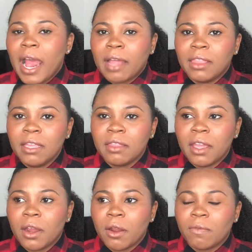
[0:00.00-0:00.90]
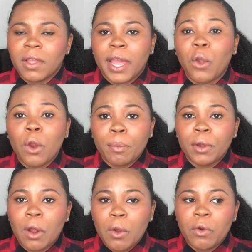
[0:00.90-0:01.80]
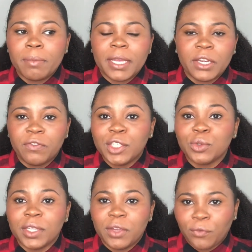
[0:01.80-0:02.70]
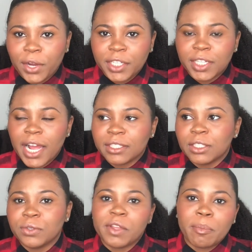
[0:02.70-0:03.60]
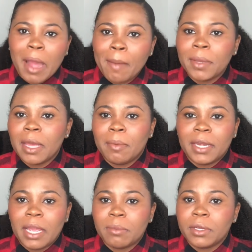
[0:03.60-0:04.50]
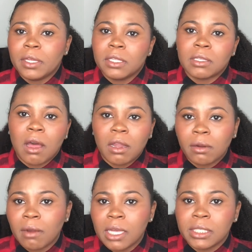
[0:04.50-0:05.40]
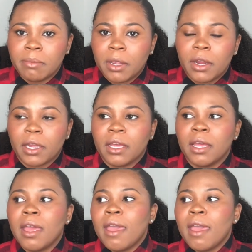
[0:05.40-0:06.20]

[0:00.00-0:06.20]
I think they're like corporate owned but individually franchised, and so they're popping up in neighborhoods all across America.